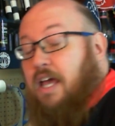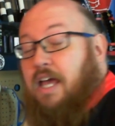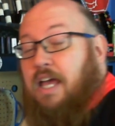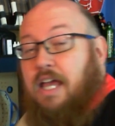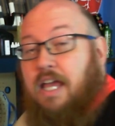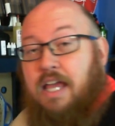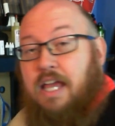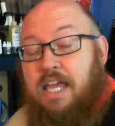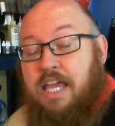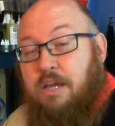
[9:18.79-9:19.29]

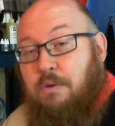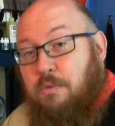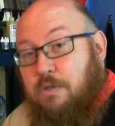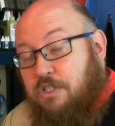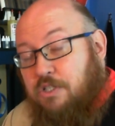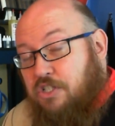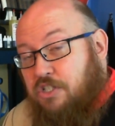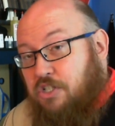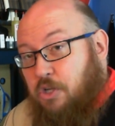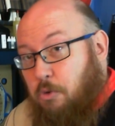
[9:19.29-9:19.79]
it was
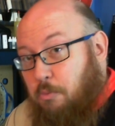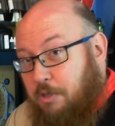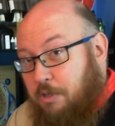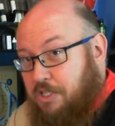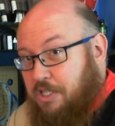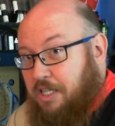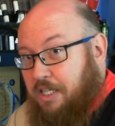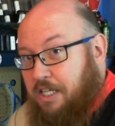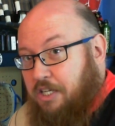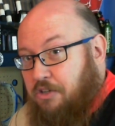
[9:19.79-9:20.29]
so much
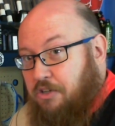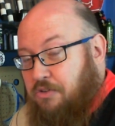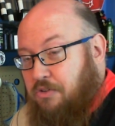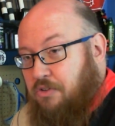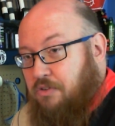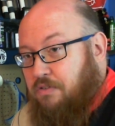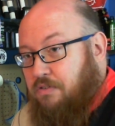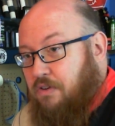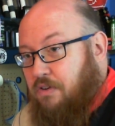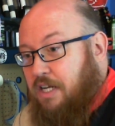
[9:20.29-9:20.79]
cleaner through the
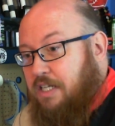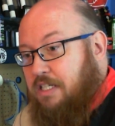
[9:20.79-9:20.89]
front,